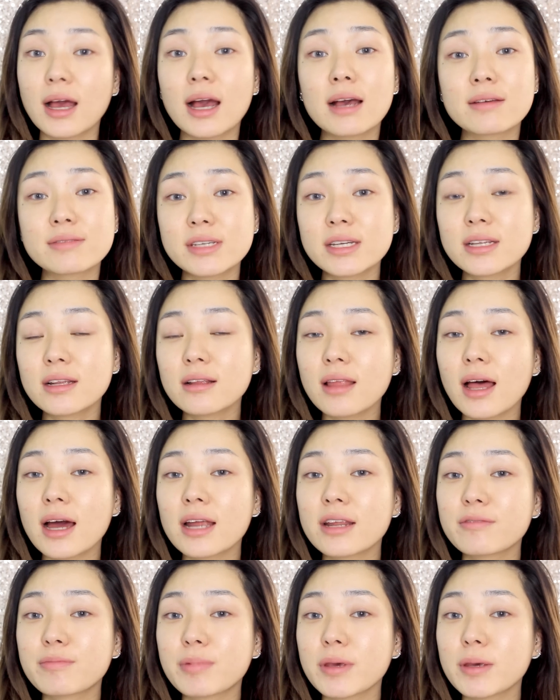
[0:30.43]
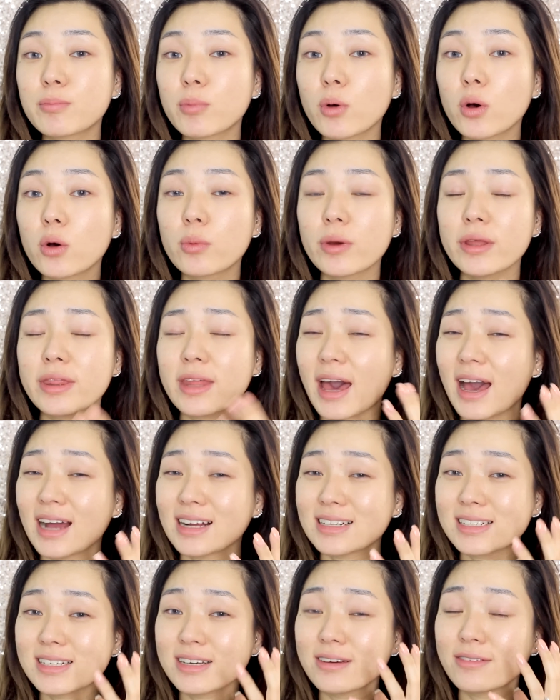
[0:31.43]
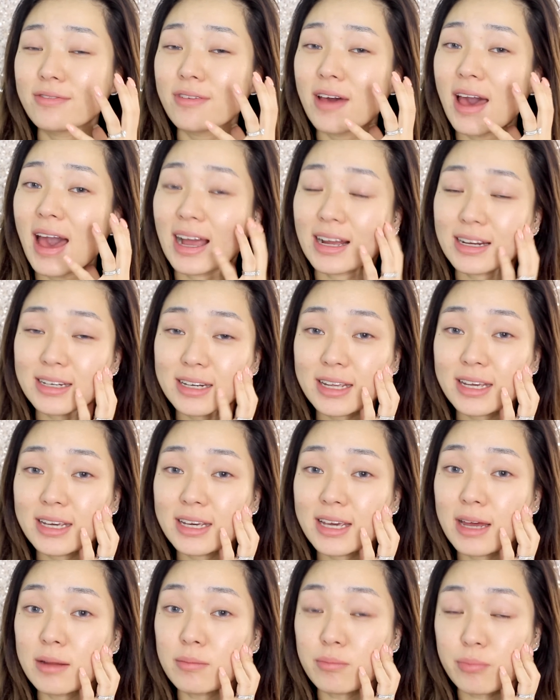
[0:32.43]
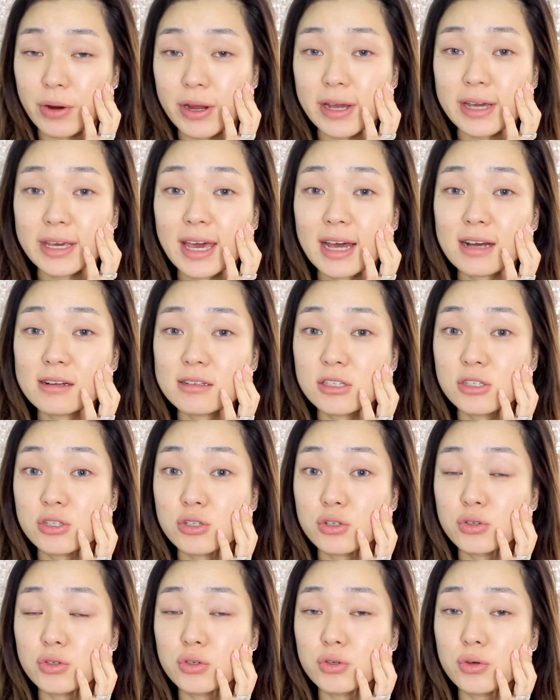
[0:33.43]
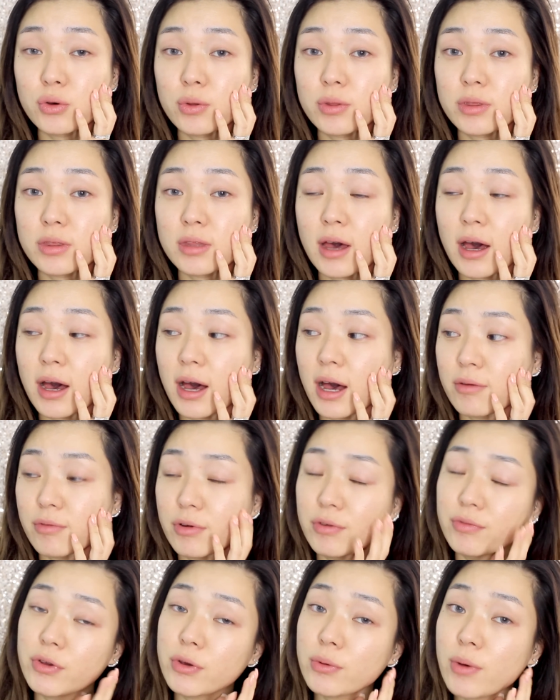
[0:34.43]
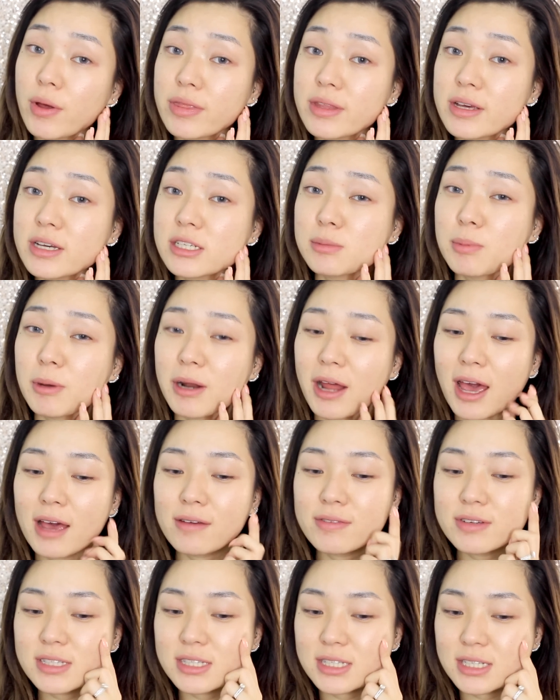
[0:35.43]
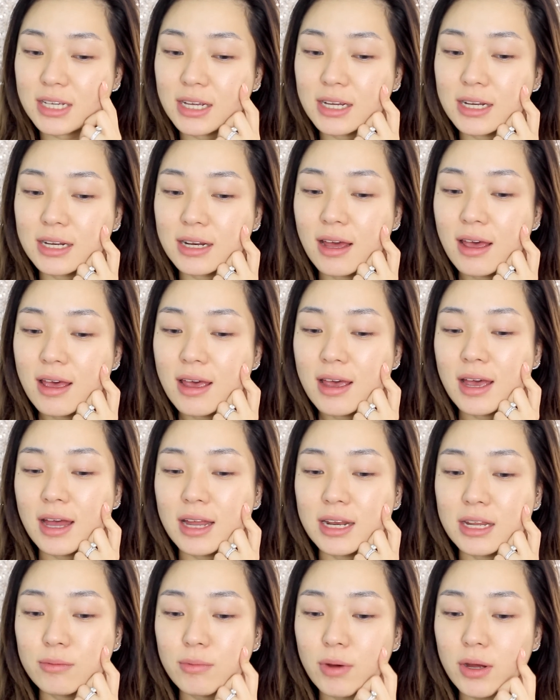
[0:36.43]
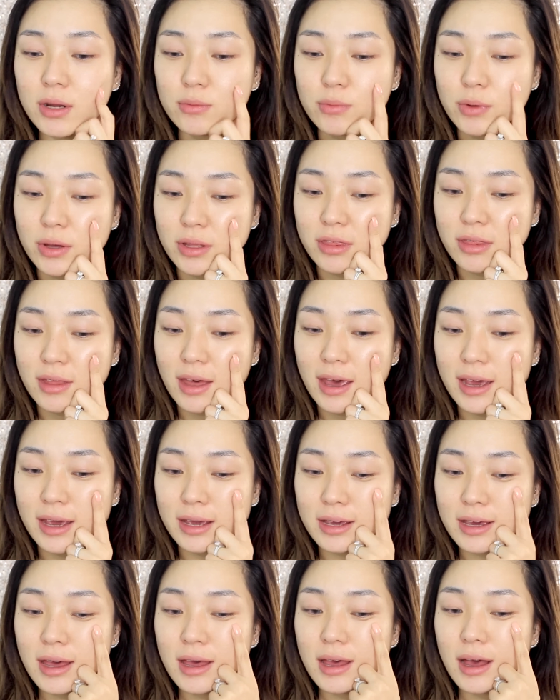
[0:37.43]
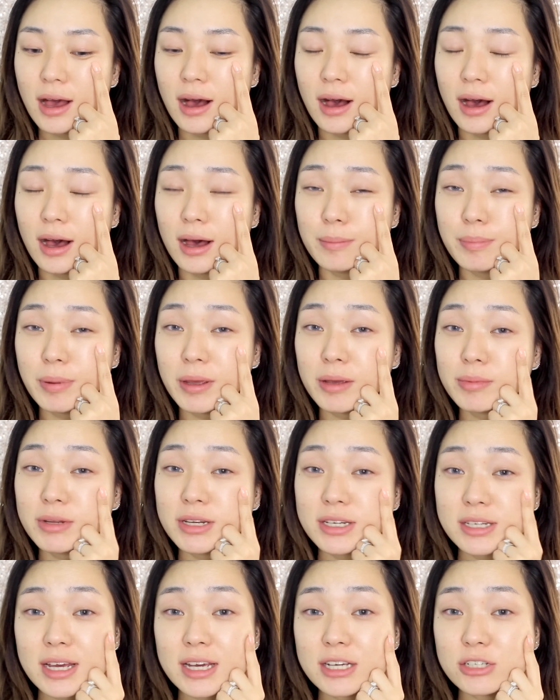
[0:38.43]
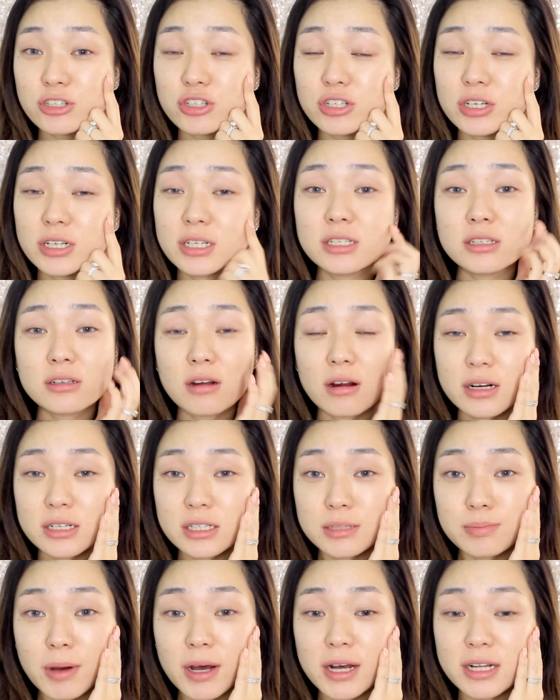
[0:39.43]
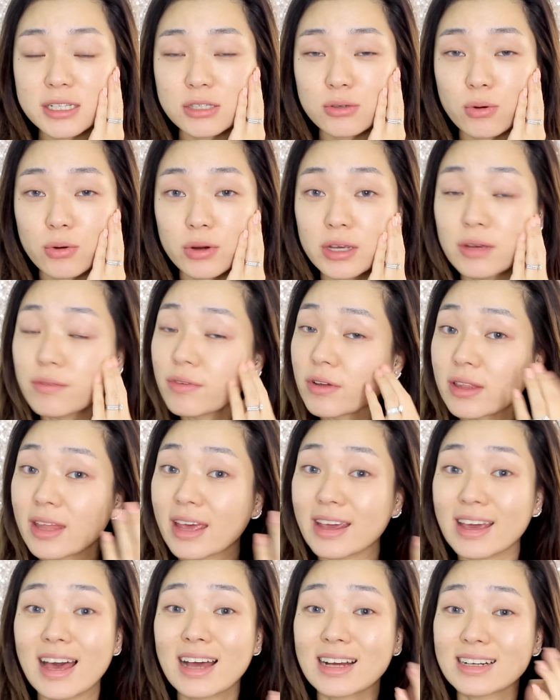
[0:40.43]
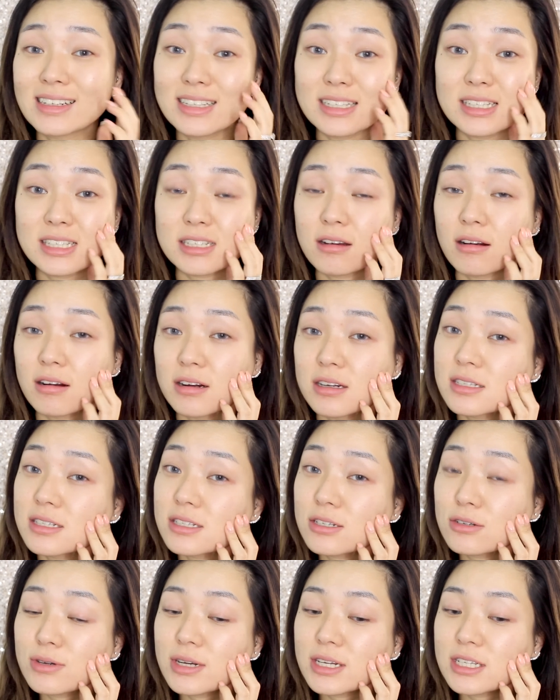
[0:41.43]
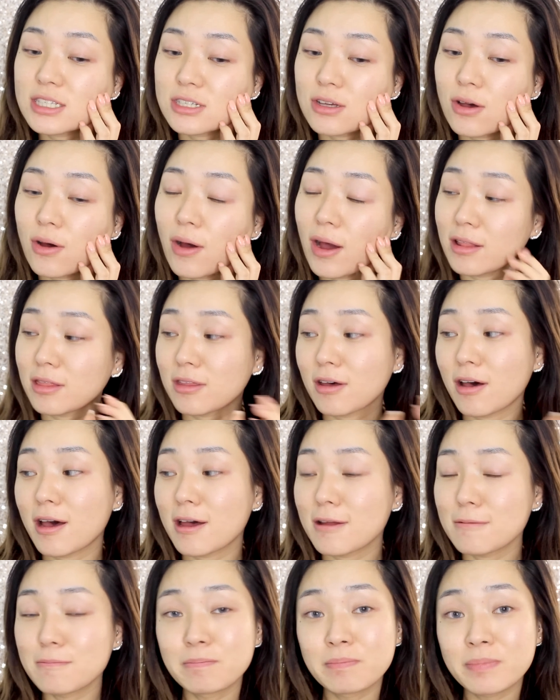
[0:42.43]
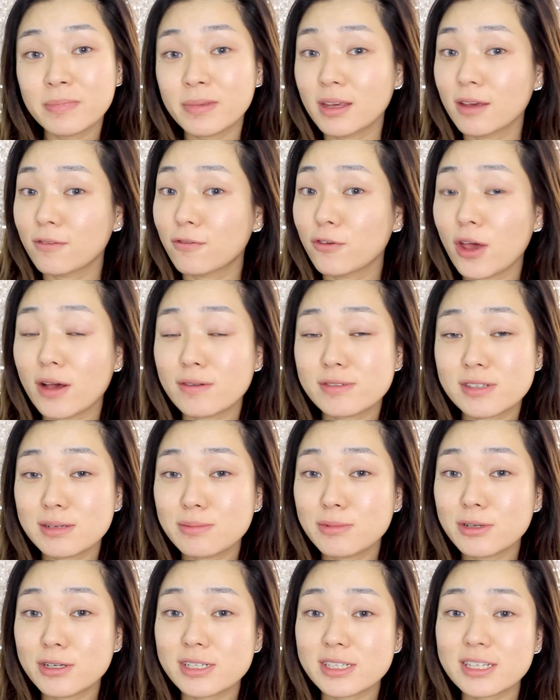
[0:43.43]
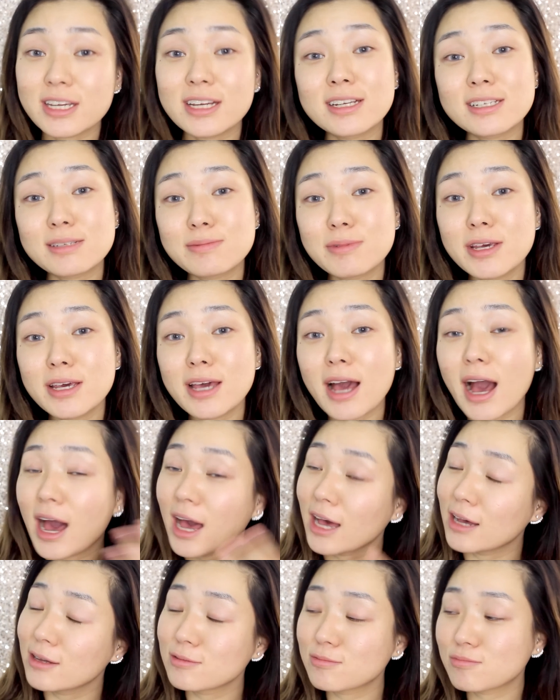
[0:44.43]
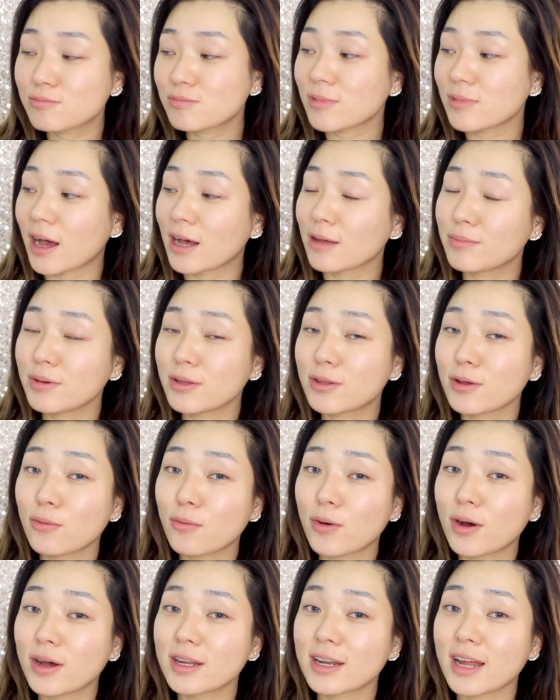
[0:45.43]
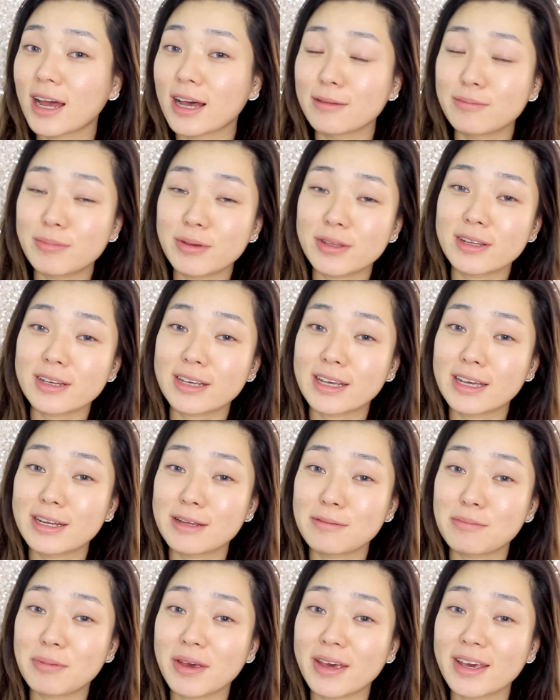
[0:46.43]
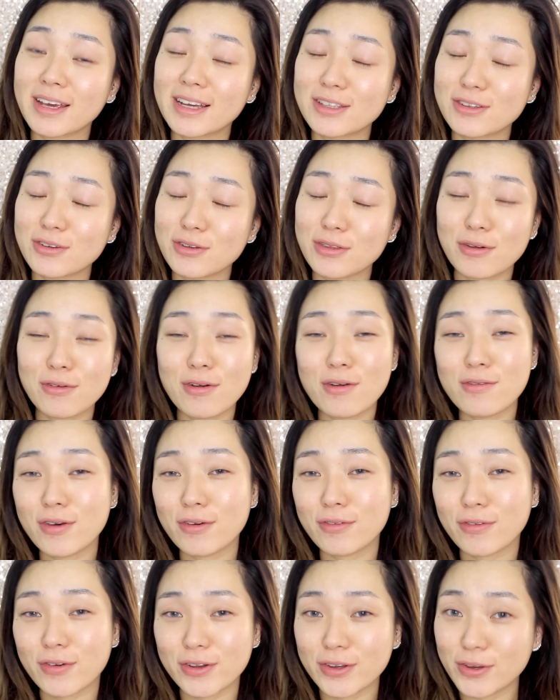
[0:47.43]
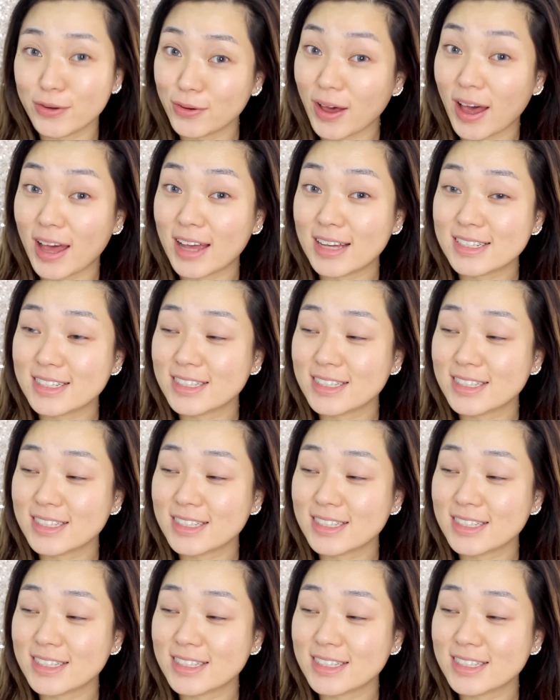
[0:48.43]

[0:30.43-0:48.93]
I've seen a lot of people with active acne and breakouts do a review on this, but I haven't seen anyone with like pigmentation, dark spots, or even like acne scars do it. So I thought if you have similar skin as me, I'd be the one, I'd be the guinea pig and do the review for you guys.